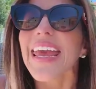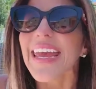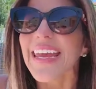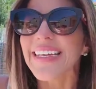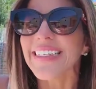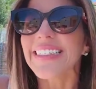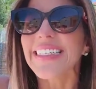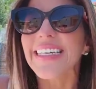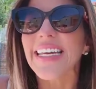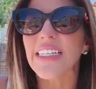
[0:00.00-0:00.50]

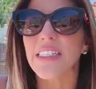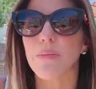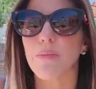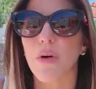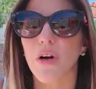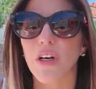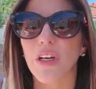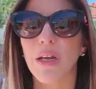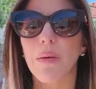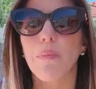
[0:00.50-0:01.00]
In today's
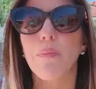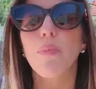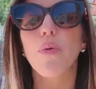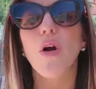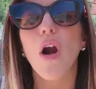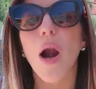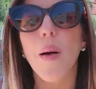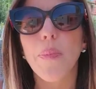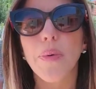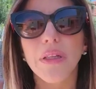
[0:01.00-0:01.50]
market,
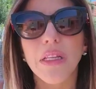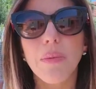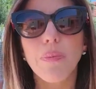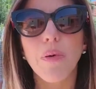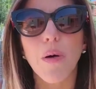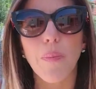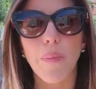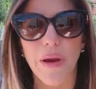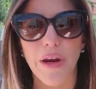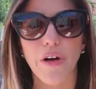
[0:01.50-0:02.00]
properly
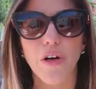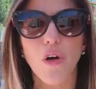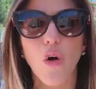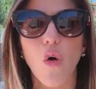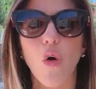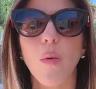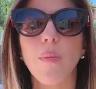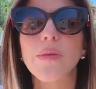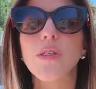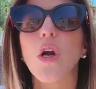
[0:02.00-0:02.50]
prepared
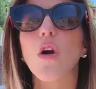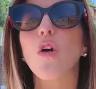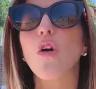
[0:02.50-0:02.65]
homes